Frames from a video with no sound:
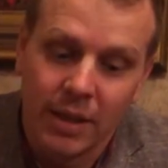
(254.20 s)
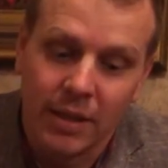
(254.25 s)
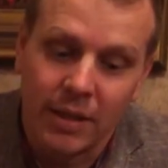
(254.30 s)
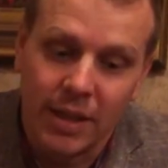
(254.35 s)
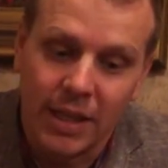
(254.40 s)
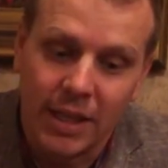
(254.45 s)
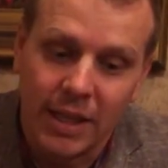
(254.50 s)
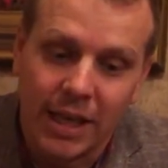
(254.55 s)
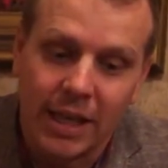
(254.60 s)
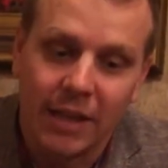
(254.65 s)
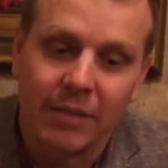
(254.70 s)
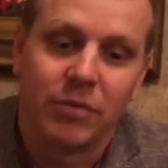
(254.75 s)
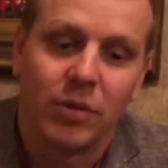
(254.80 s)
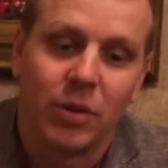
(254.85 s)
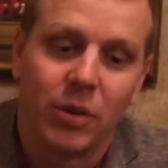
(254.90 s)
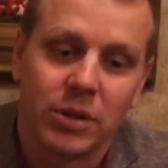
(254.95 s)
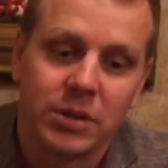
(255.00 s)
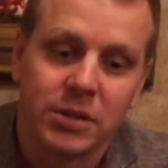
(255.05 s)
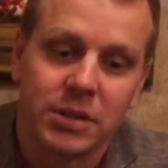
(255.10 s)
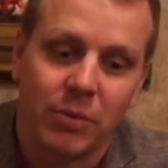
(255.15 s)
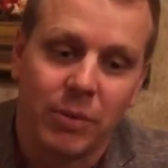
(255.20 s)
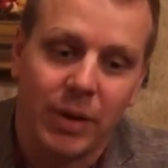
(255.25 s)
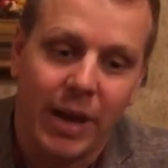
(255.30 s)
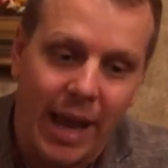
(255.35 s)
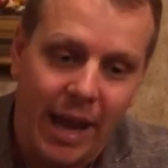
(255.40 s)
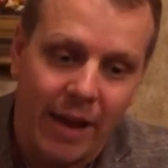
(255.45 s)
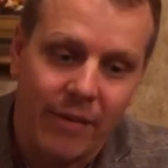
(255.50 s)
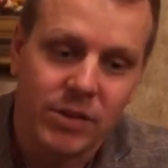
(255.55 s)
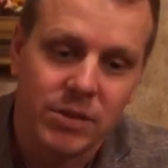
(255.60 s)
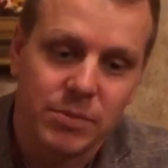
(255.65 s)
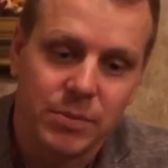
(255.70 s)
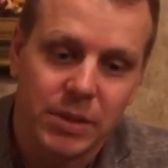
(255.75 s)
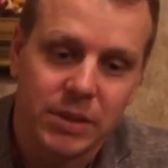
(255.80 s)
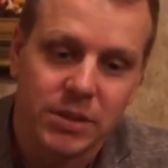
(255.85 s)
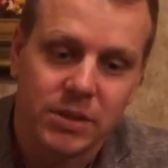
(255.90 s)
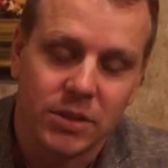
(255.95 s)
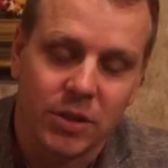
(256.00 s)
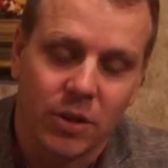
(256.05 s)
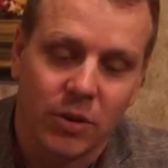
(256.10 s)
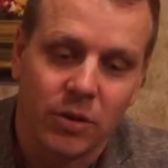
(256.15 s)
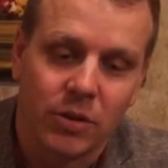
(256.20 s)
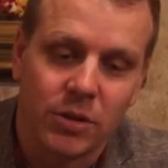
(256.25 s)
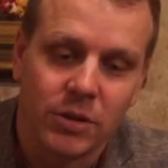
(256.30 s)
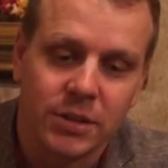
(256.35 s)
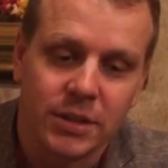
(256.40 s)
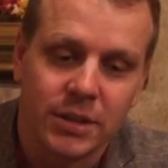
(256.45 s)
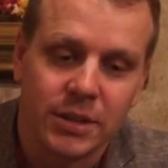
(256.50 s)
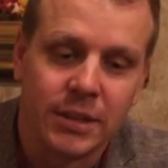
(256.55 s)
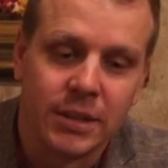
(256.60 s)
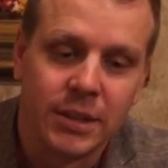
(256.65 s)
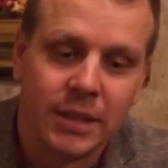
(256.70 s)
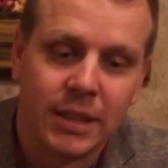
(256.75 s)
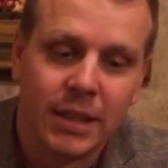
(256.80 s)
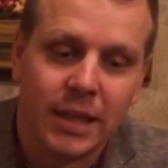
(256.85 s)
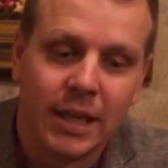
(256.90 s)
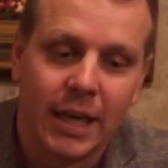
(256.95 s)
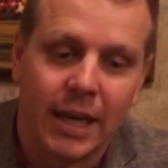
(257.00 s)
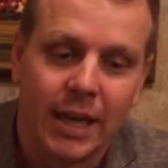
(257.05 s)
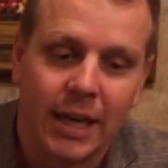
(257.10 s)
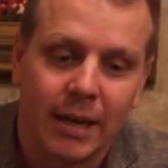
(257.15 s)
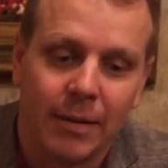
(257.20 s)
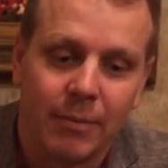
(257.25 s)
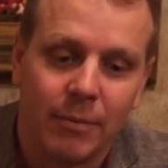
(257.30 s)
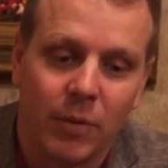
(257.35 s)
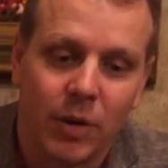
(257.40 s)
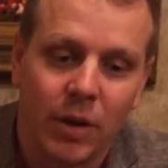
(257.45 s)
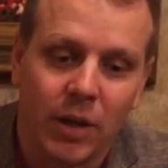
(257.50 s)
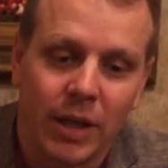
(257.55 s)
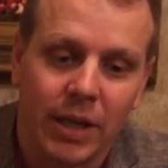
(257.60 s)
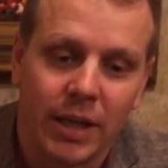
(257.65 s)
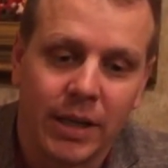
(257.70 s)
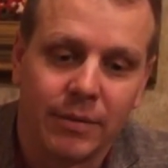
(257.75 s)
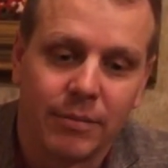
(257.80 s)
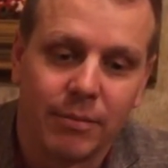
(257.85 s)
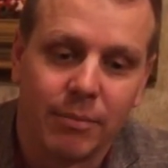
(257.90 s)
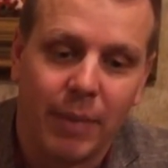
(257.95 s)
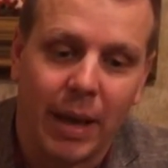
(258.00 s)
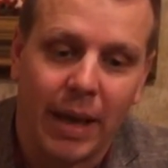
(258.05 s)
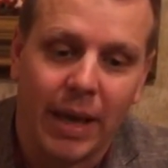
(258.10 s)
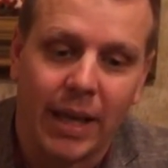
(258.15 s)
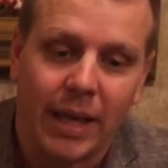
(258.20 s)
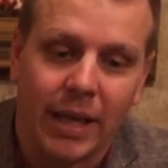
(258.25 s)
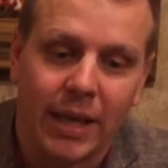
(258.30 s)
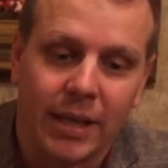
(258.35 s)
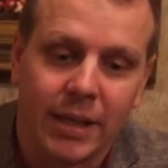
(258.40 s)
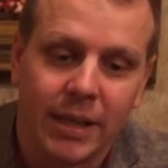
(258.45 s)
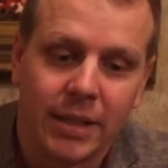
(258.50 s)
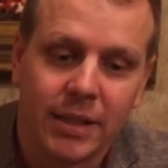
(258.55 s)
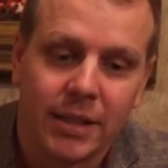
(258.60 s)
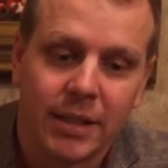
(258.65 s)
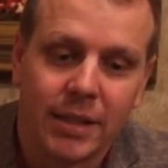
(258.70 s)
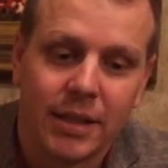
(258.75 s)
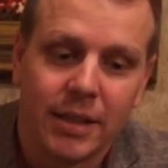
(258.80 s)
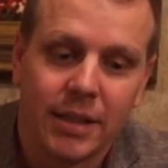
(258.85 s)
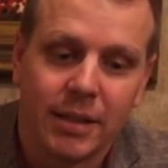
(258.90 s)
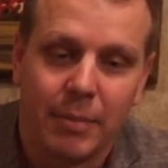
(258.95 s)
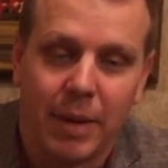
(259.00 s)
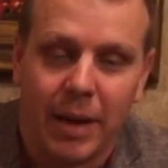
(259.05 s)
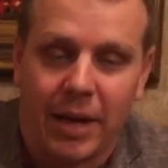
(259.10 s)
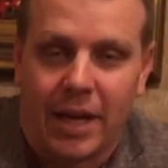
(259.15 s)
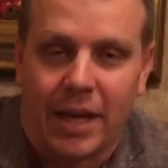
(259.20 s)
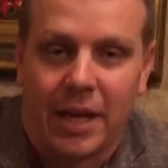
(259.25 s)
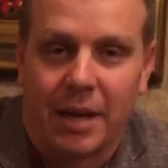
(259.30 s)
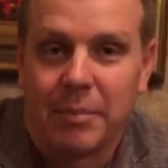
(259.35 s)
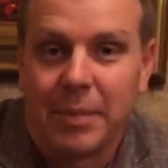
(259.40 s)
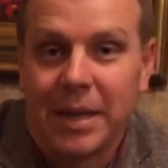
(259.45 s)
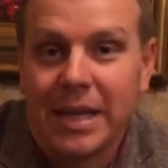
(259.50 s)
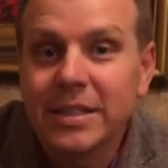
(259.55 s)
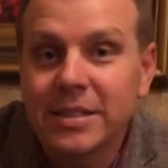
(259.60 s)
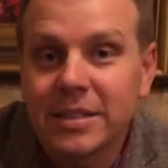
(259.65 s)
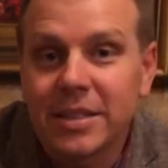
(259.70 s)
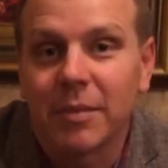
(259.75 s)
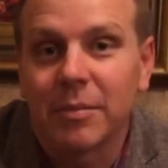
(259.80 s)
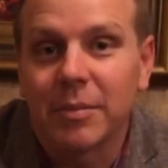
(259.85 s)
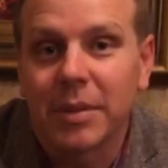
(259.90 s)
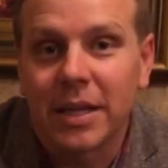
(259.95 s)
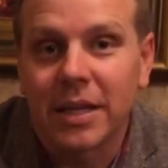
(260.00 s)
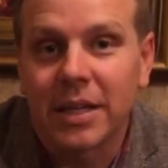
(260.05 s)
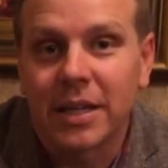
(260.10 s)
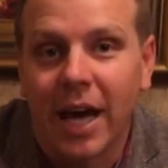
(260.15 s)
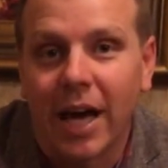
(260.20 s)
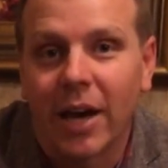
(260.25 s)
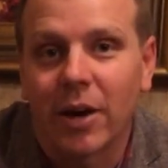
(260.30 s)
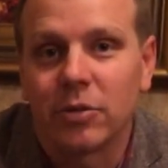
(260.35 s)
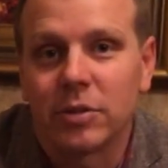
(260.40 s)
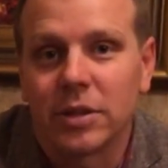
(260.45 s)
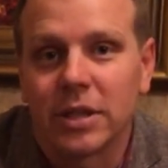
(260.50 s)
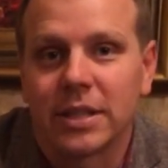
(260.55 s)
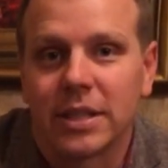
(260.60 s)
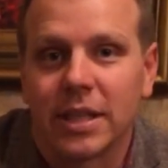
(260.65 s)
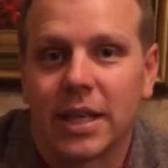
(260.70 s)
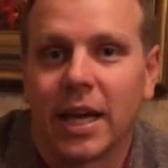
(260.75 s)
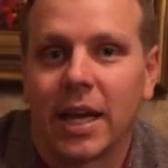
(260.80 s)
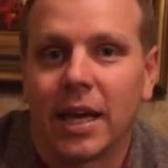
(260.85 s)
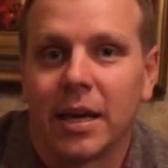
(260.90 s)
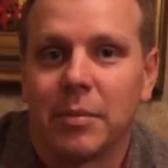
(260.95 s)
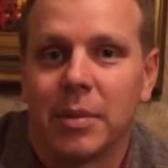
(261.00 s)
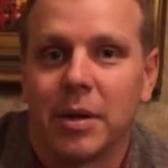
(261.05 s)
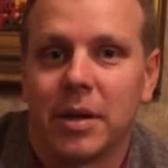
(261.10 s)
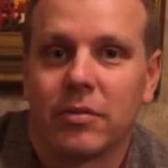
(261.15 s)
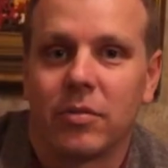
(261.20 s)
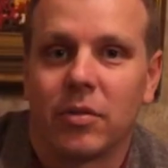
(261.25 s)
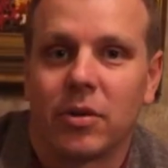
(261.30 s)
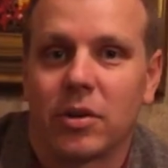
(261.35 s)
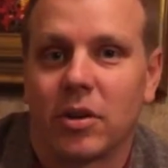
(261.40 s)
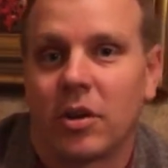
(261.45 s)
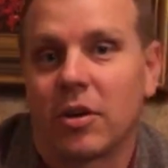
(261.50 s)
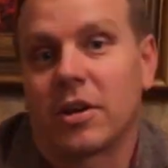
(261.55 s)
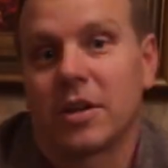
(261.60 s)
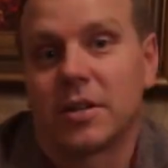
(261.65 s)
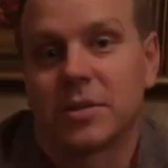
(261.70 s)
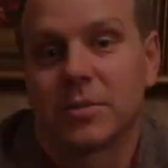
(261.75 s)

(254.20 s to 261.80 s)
the influence that we have as business owners, and really making it mean something not only today but for eternity